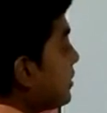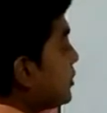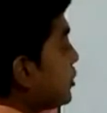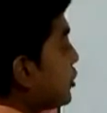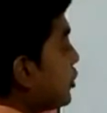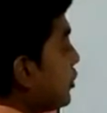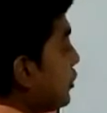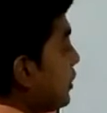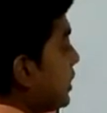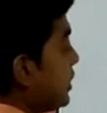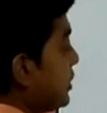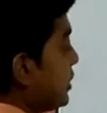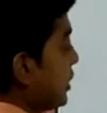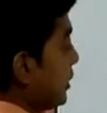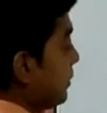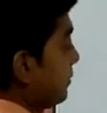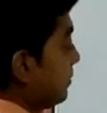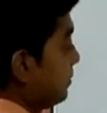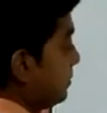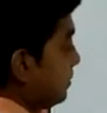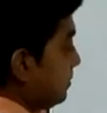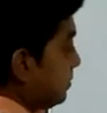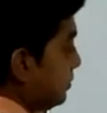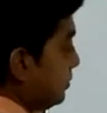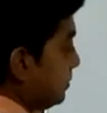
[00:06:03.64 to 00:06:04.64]
rich region.
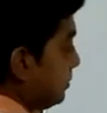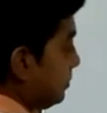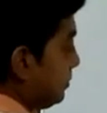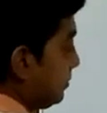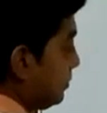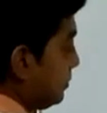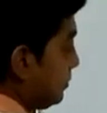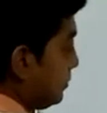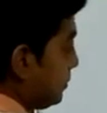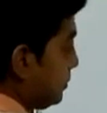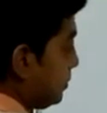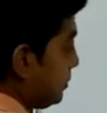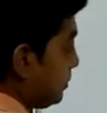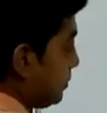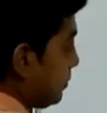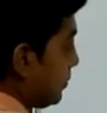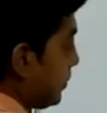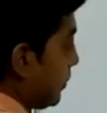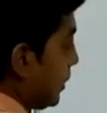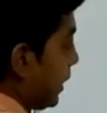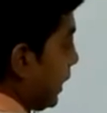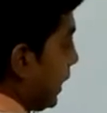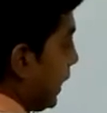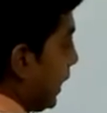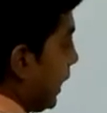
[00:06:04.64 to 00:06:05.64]

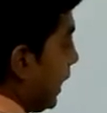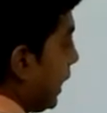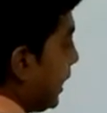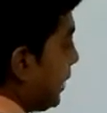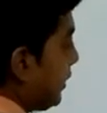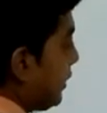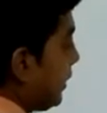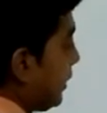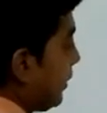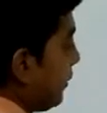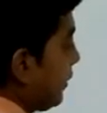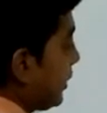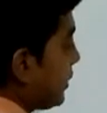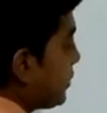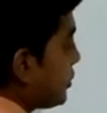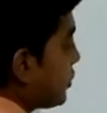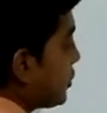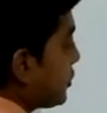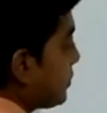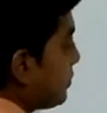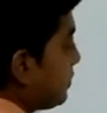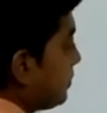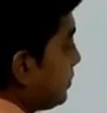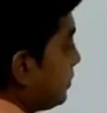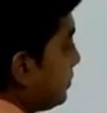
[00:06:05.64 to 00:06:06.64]
AT
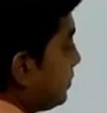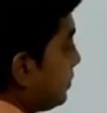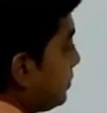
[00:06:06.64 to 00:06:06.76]
rich.